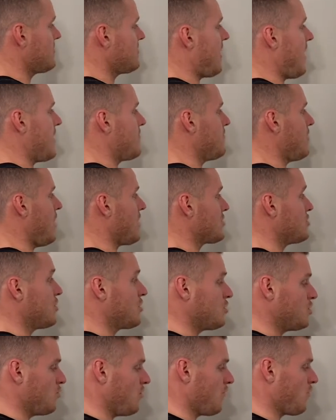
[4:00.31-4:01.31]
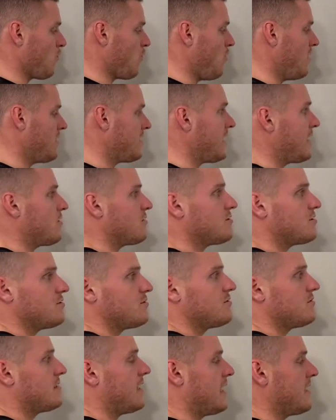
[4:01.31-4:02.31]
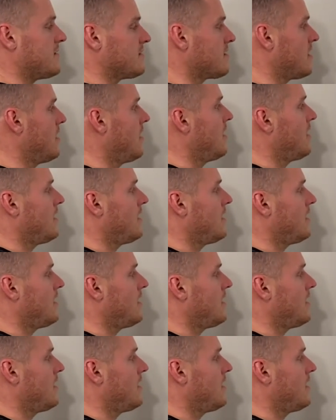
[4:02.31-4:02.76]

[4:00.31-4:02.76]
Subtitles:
time blocks. You can do it for 1 day or 2 days.